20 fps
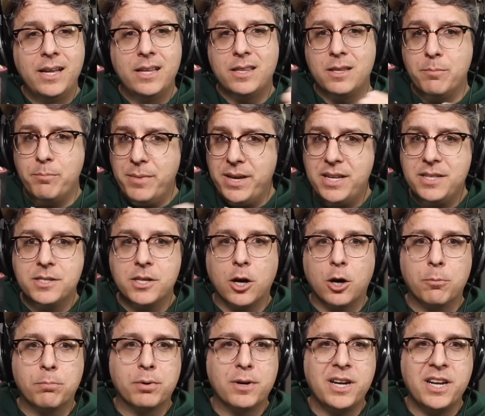The mids
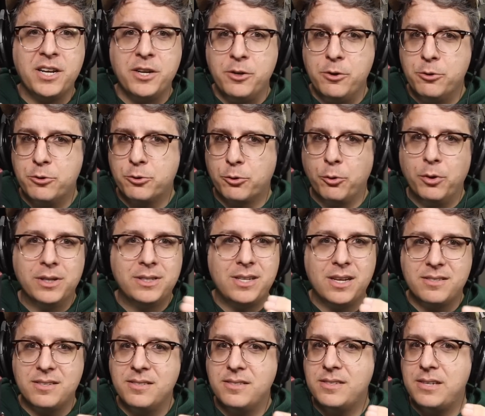are pretty neutral. It
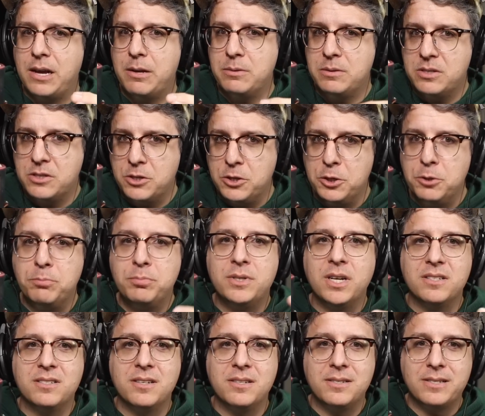doesn't sound scooped,
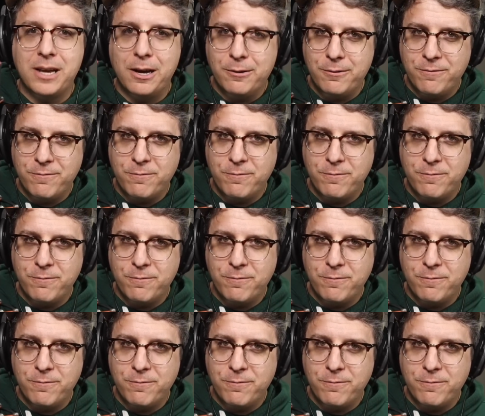doesn't sound